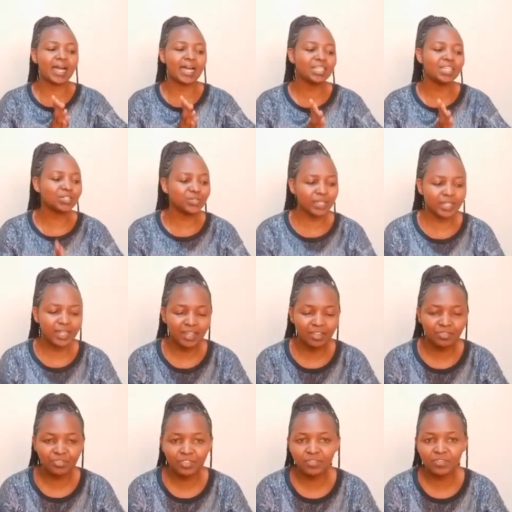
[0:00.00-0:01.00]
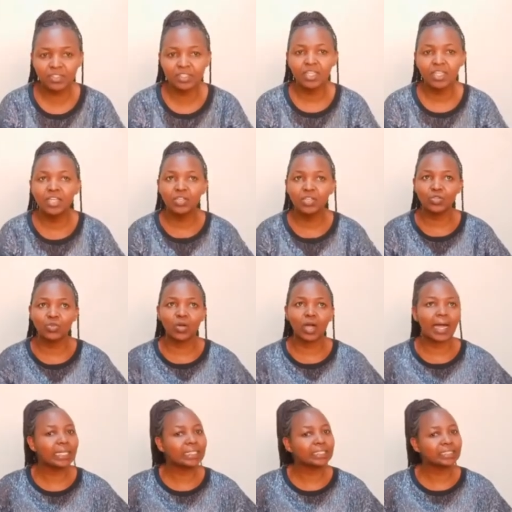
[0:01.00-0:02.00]
150, you are
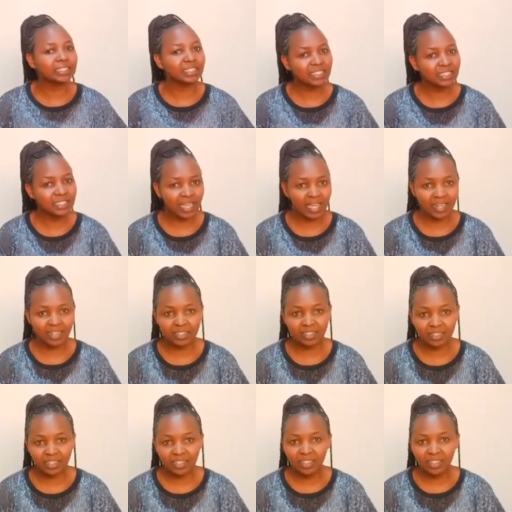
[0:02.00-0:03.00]
at 600,